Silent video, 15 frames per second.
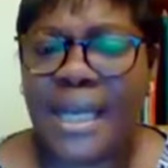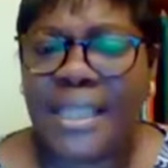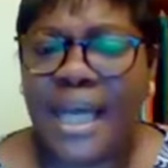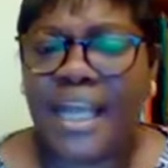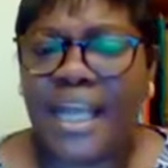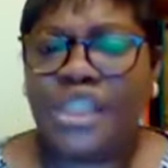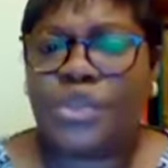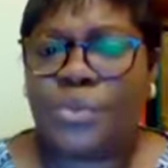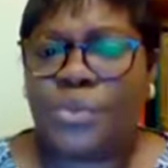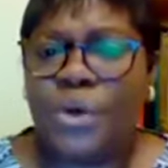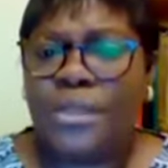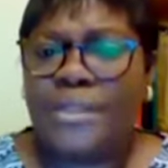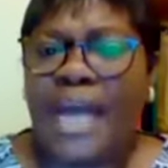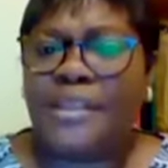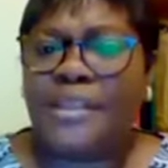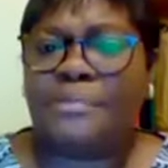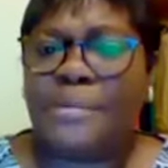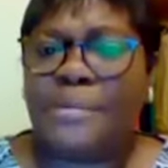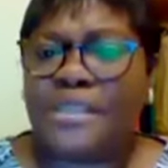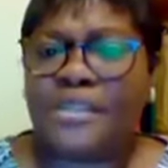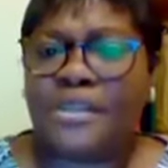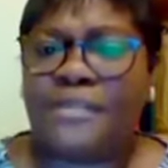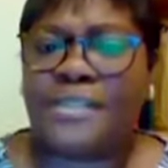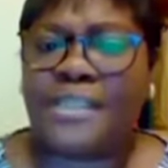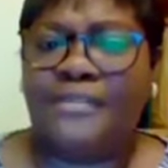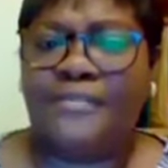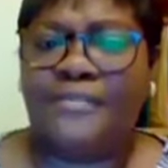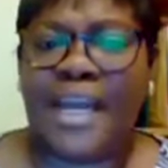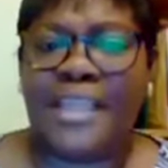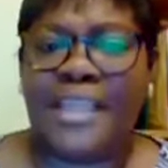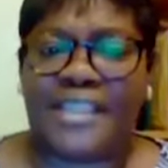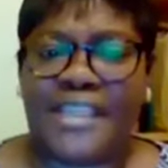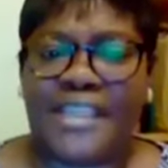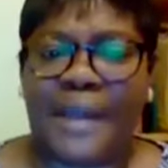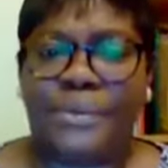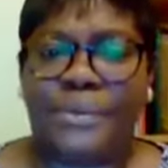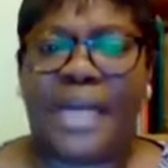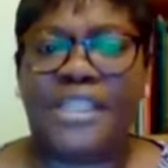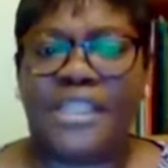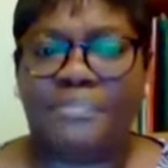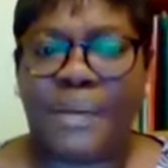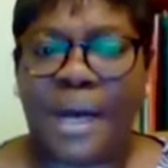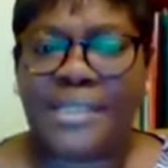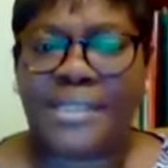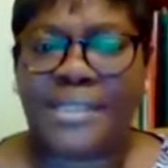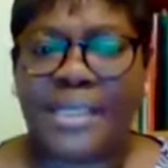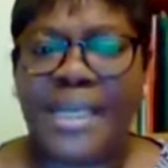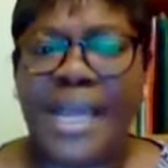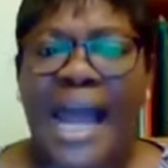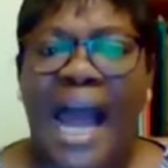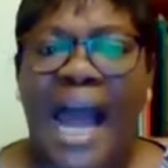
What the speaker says: that he threw down the pieces of silver in the temple and departed